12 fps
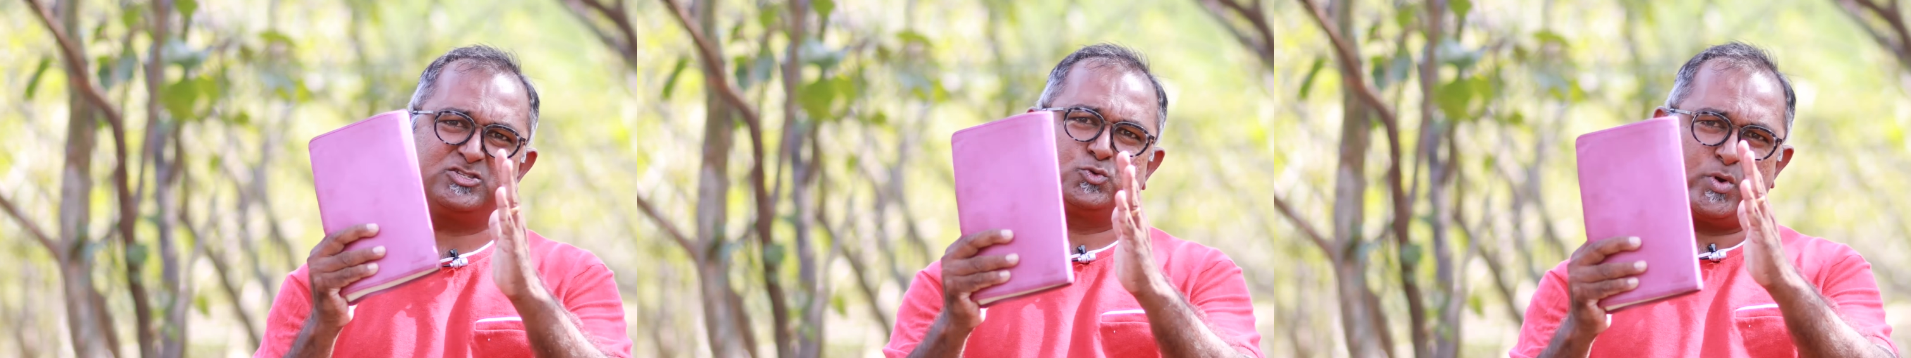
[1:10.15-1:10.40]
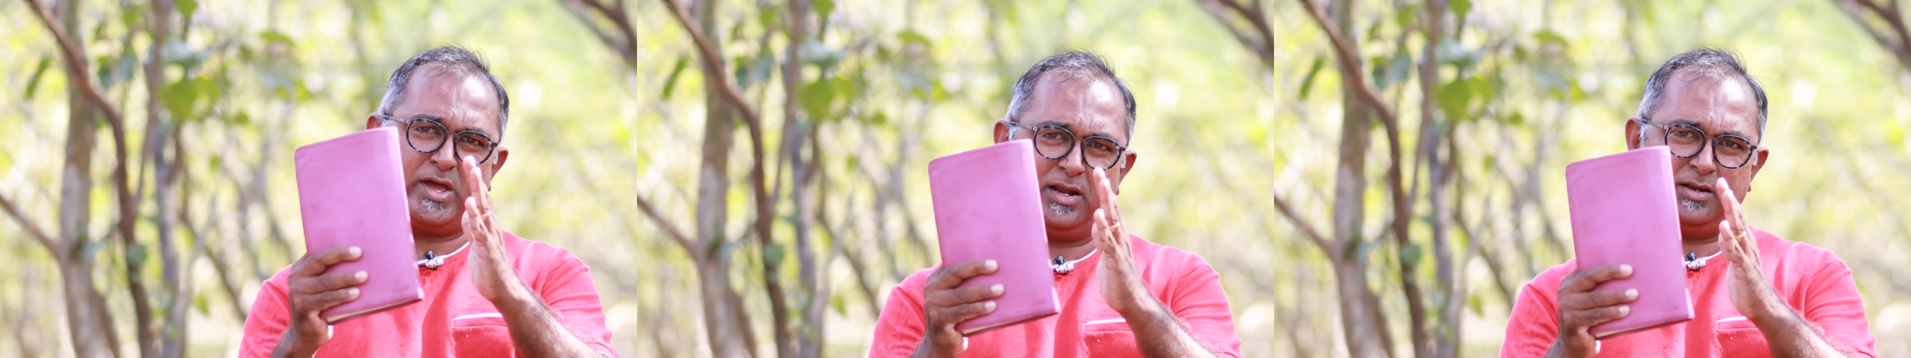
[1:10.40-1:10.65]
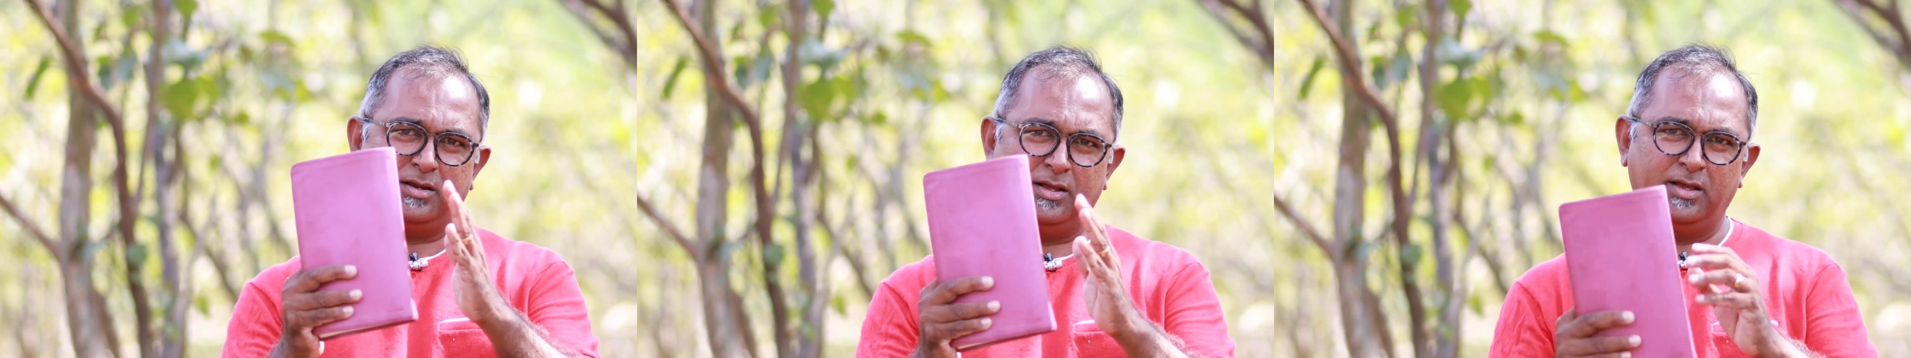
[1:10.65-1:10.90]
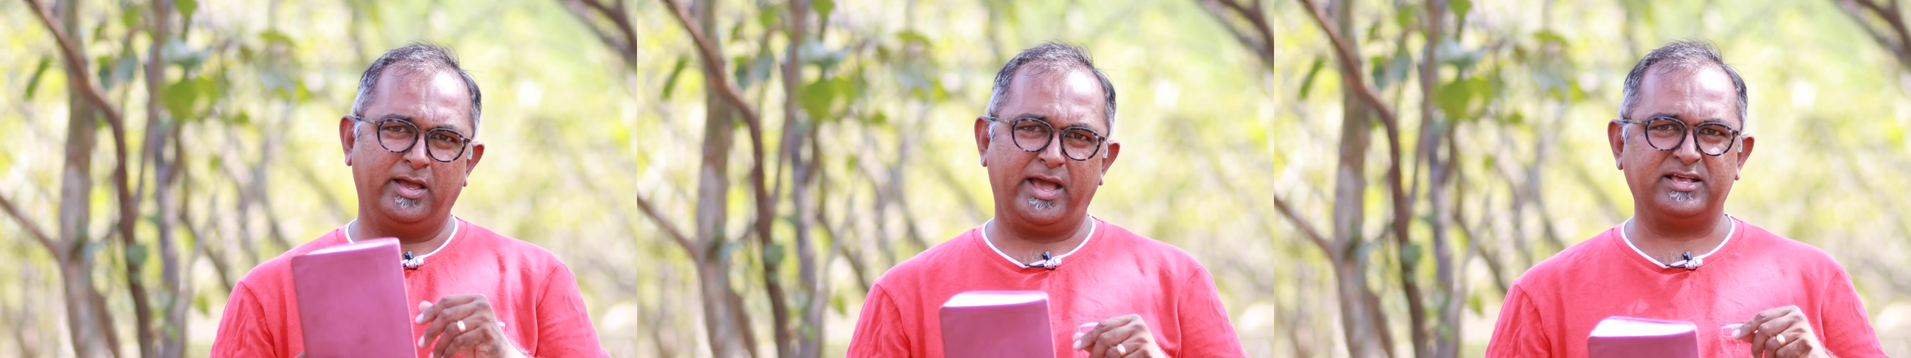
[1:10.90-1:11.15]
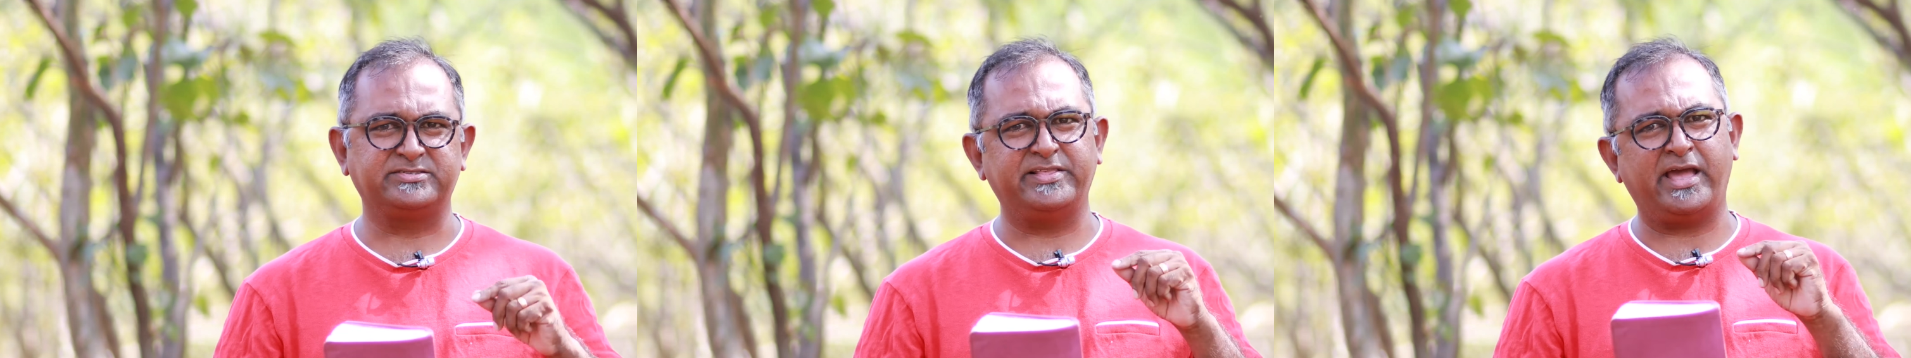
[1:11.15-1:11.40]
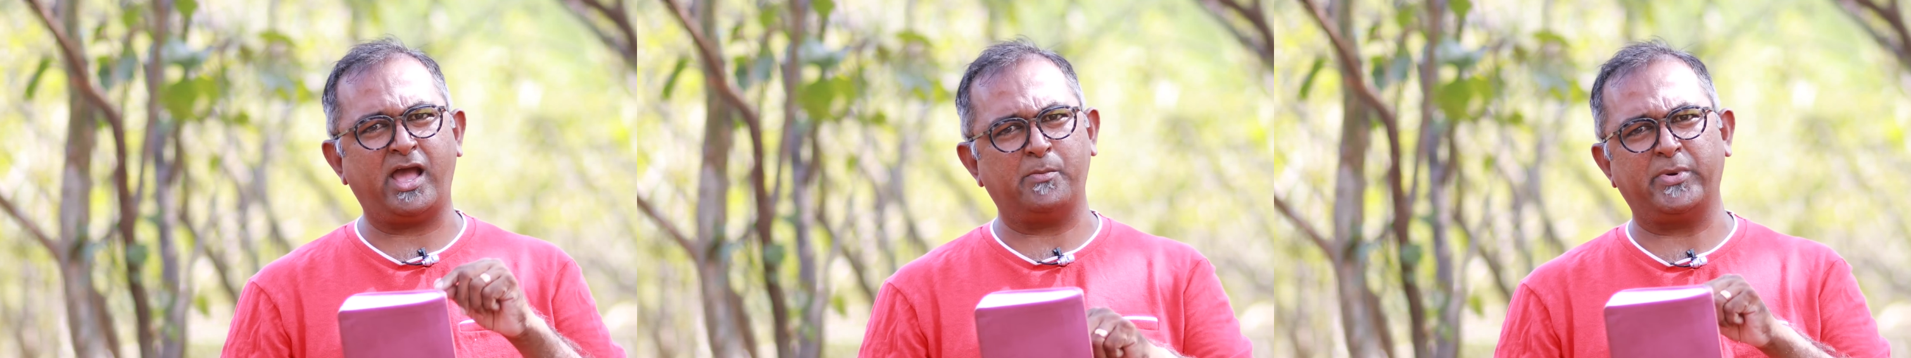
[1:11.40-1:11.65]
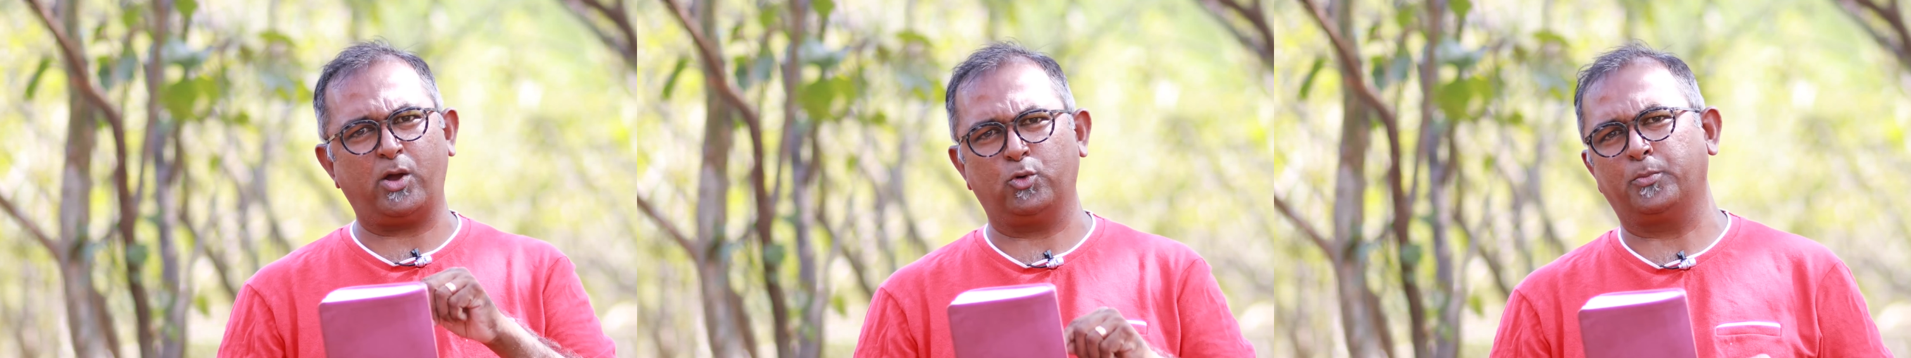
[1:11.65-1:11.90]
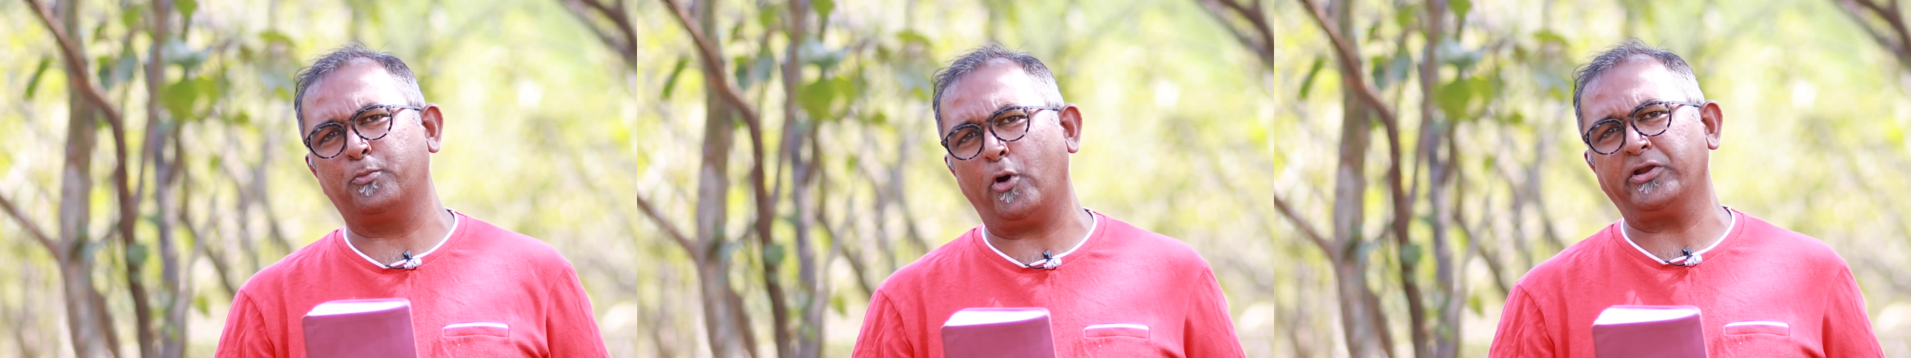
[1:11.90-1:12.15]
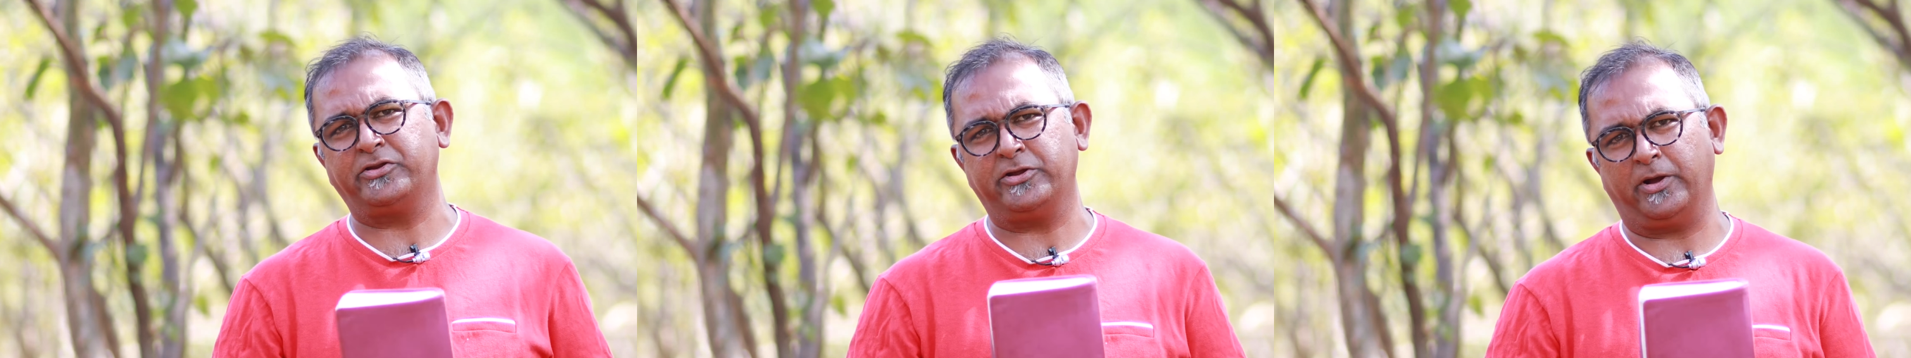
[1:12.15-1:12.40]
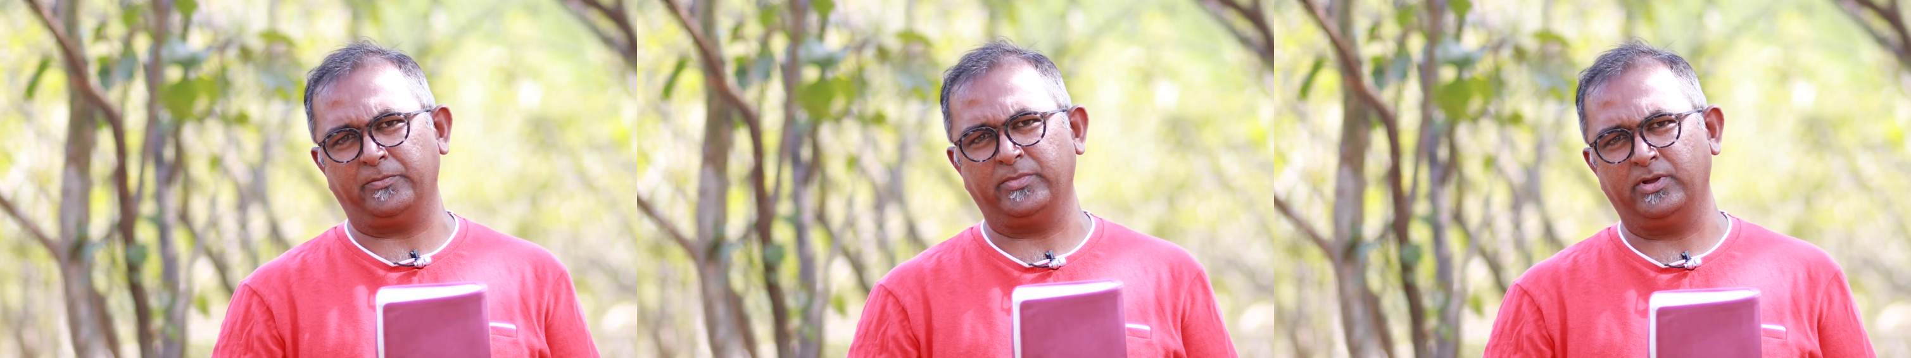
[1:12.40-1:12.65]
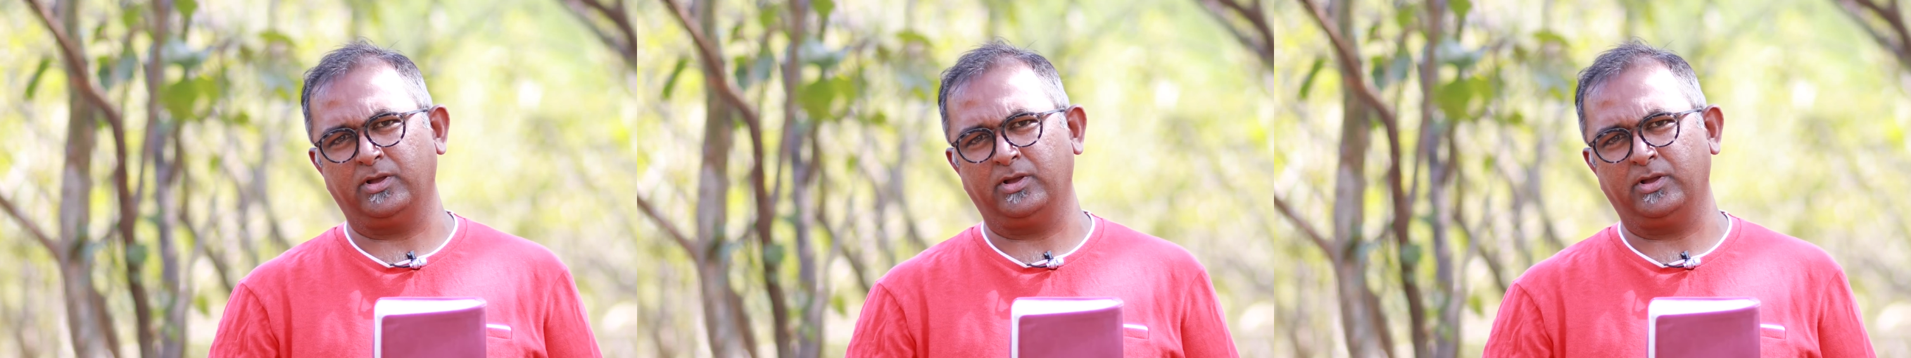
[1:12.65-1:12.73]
as well, as Nehemiah would point here.